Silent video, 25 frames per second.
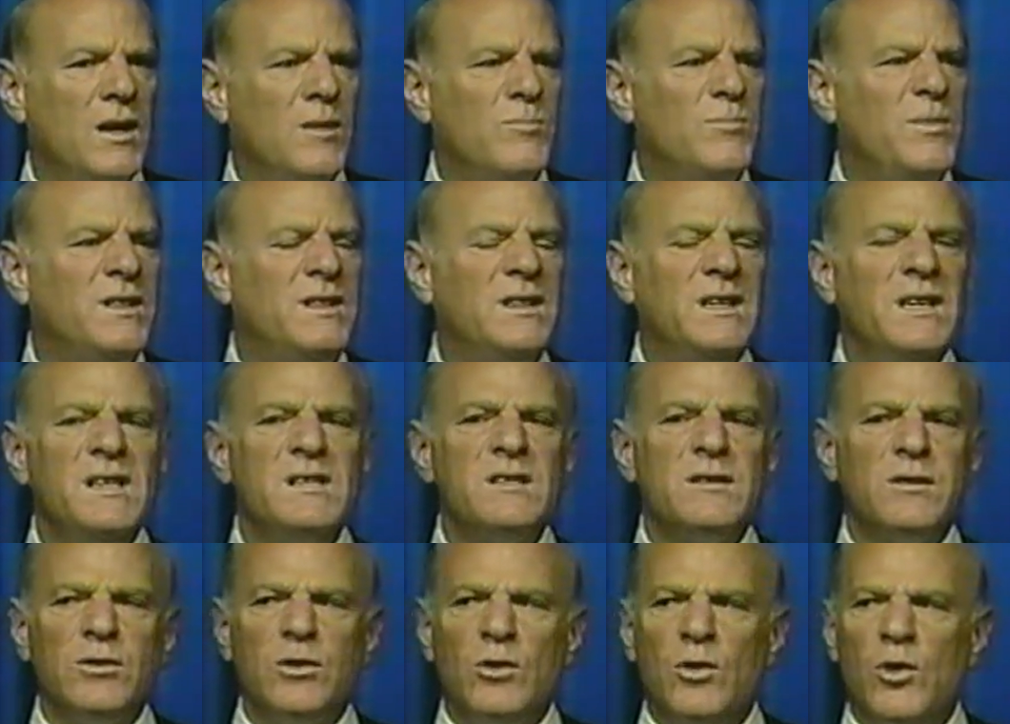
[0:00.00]
But
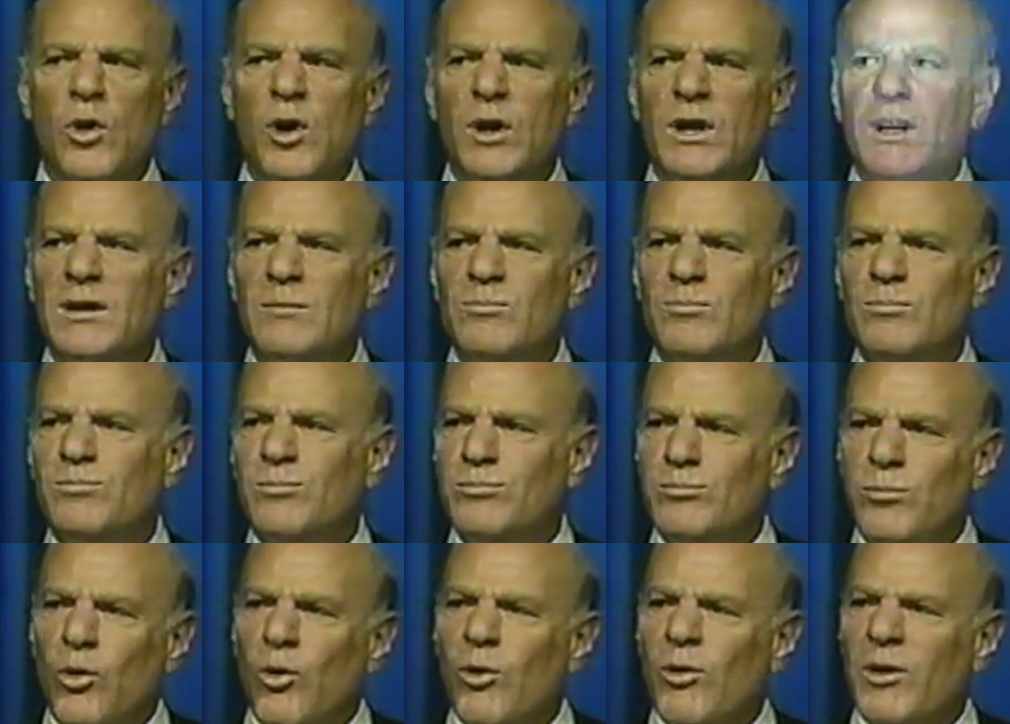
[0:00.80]
these long and
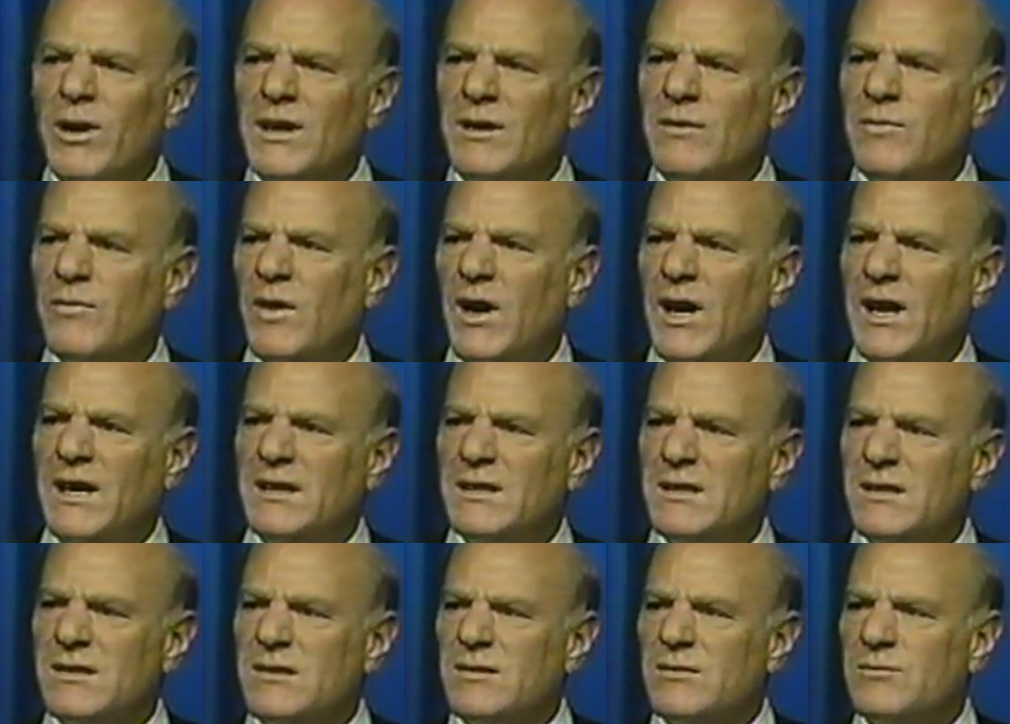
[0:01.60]
boring
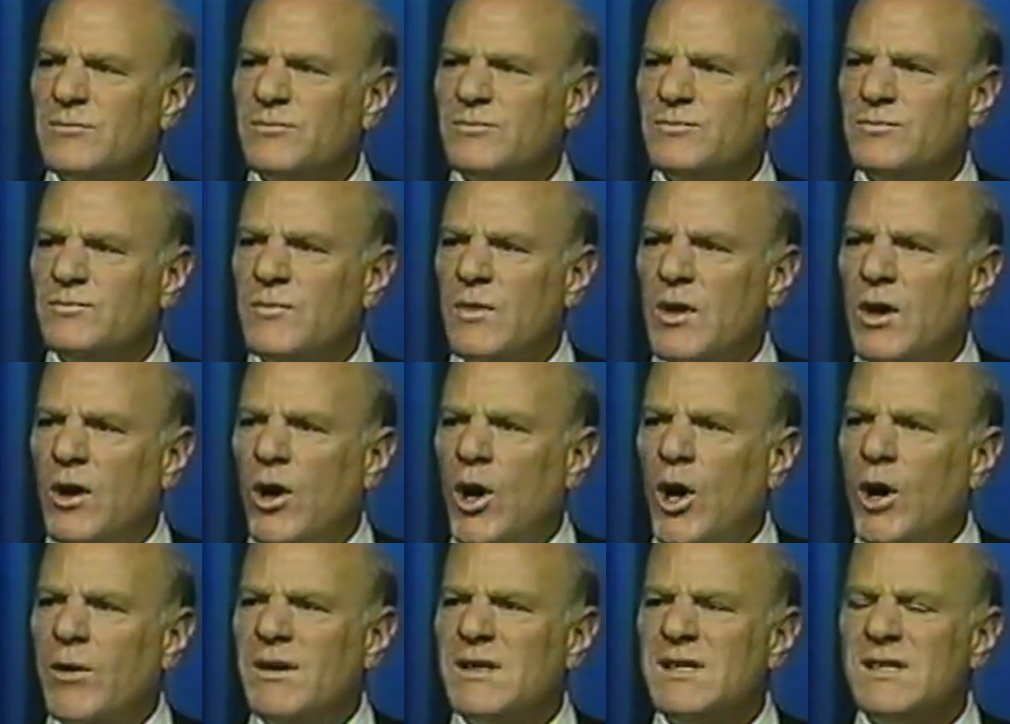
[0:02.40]
fights
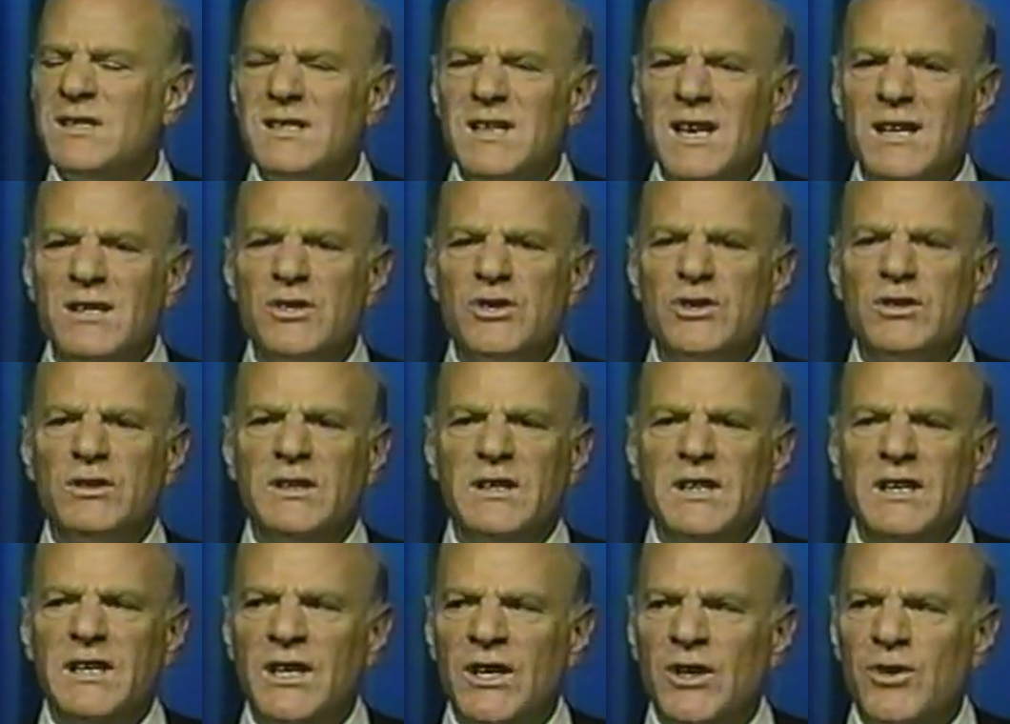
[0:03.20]
are
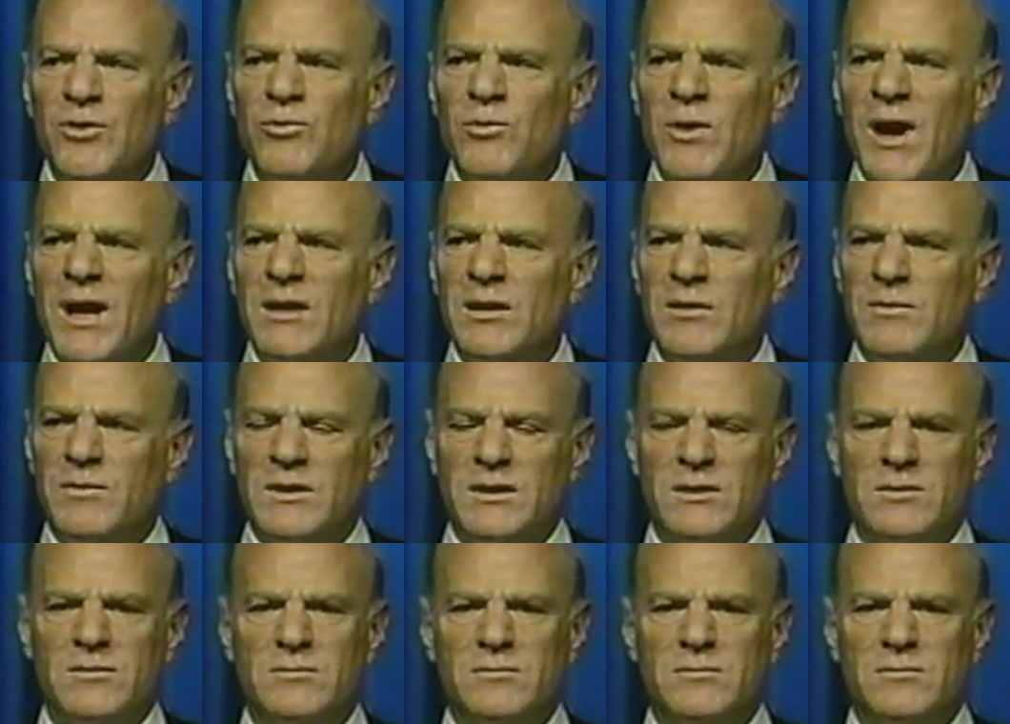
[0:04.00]
essentially irrelevant